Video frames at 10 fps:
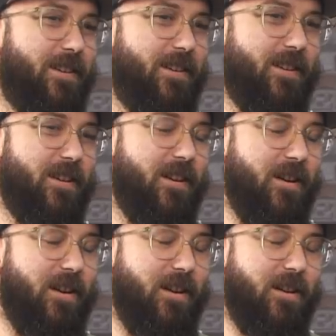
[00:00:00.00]

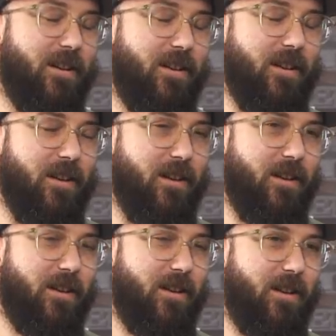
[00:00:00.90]

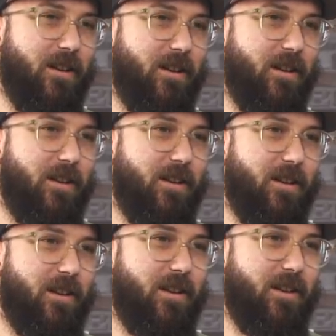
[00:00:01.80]

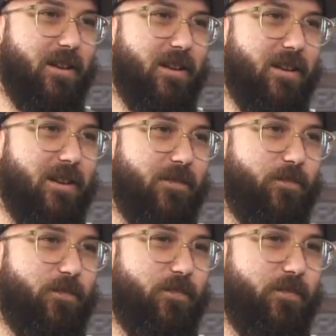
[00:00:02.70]

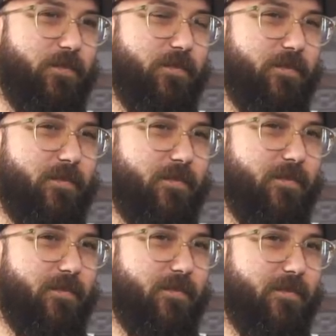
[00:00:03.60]

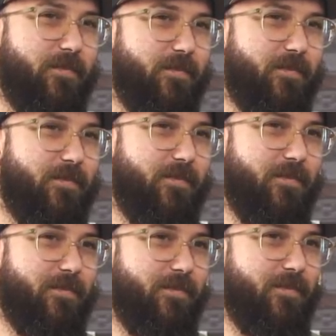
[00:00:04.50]

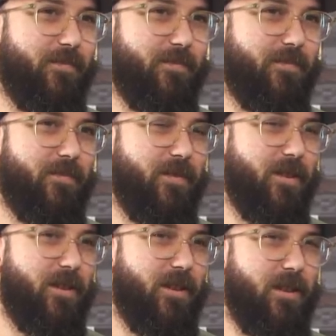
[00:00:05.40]

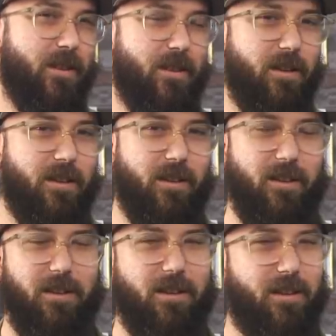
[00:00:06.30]

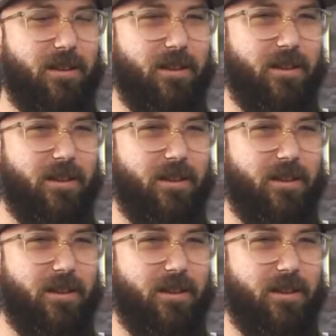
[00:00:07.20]
(not speaking)